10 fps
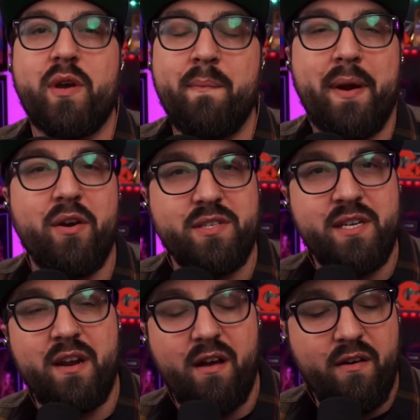a
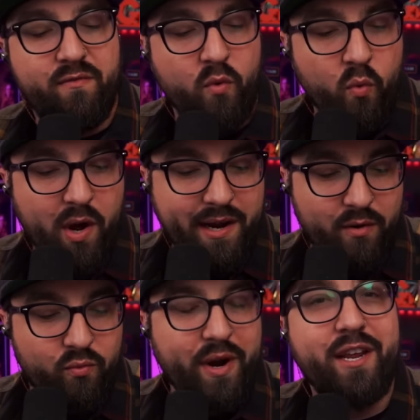comparison of what
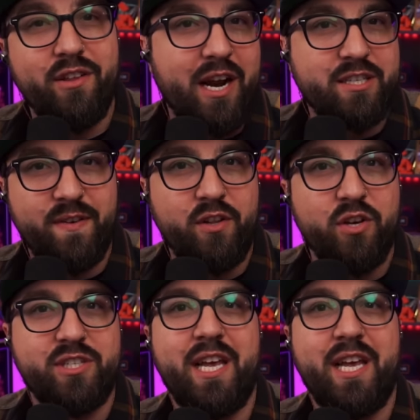a regular exfil looks